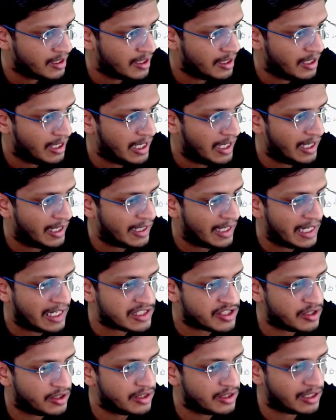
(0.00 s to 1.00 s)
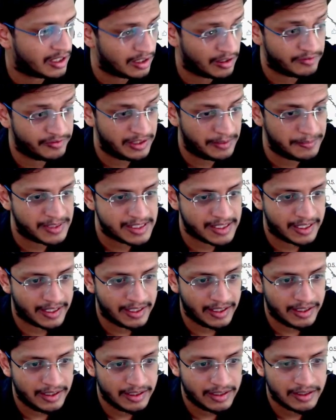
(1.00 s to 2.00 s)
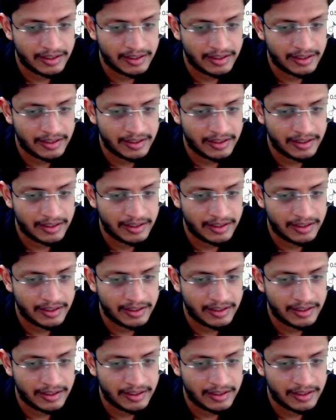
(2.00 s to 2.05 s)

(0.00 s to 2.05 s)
And actually none of them is correct.